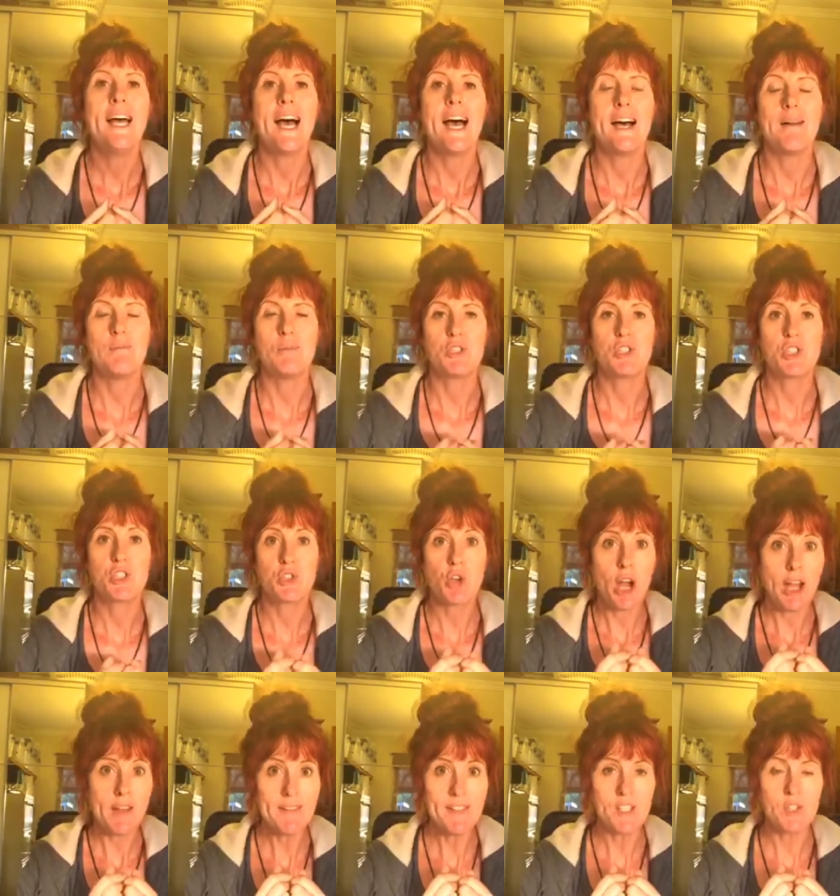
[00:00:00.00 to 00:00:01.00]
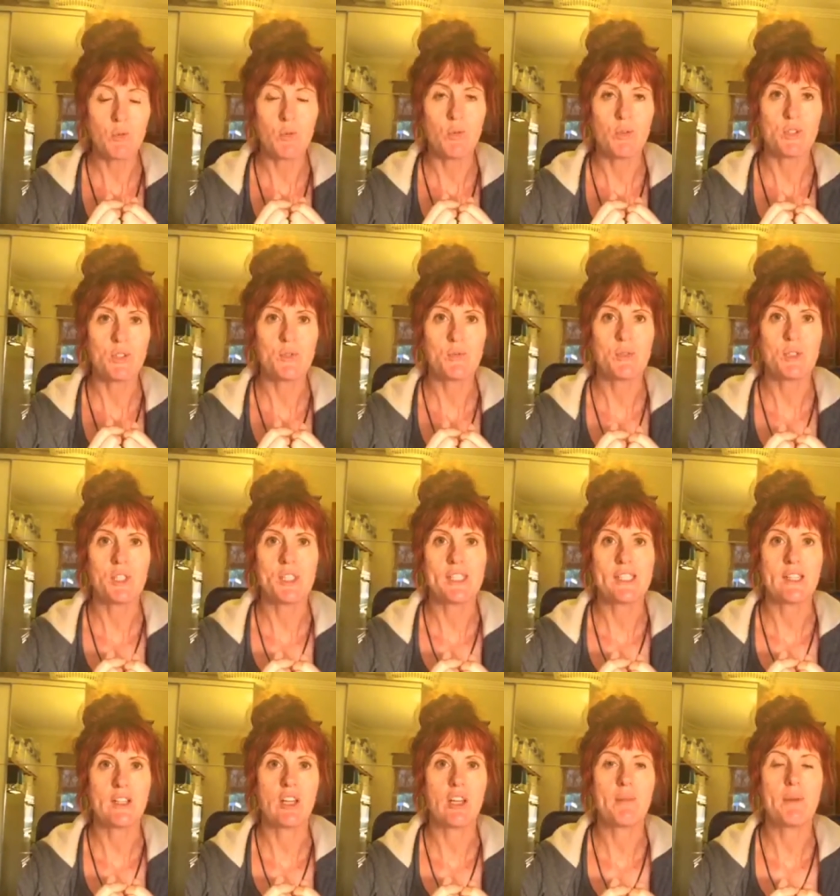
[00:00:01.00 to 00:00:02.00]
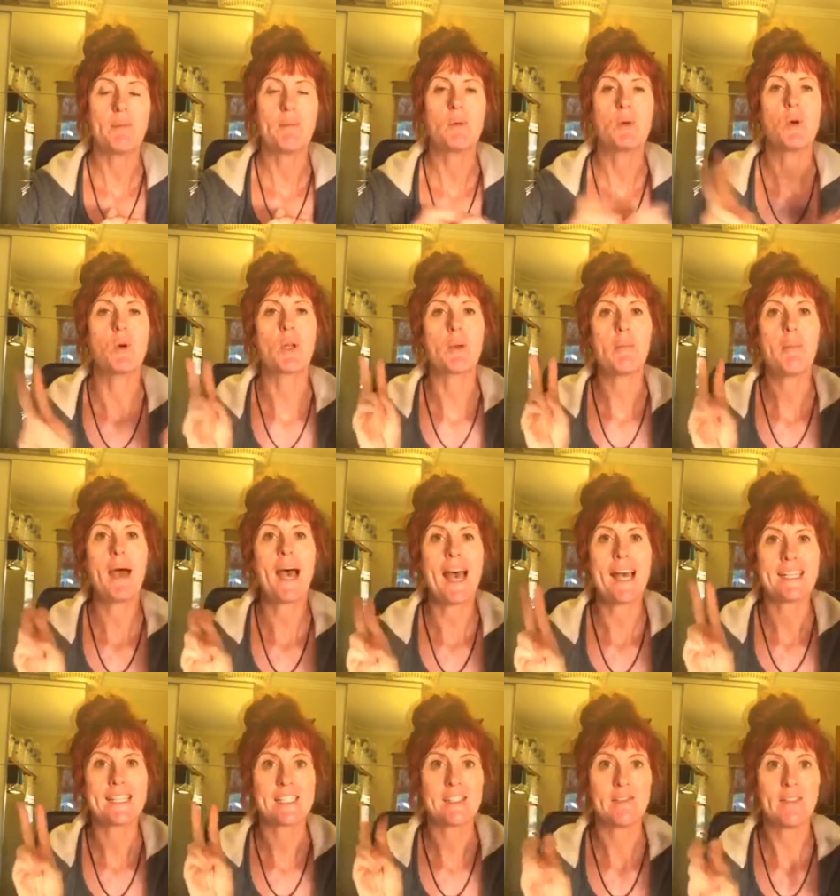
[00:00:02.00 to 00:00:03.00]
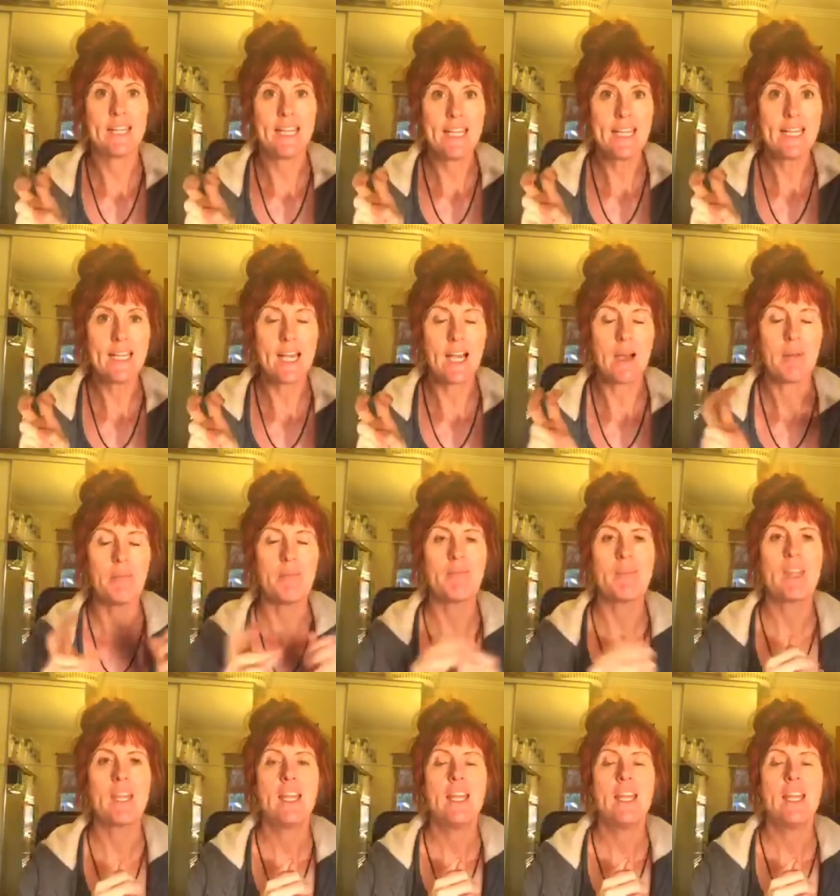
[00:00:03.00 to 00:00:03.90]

um, striving towards, which is a lot of people call it passive income.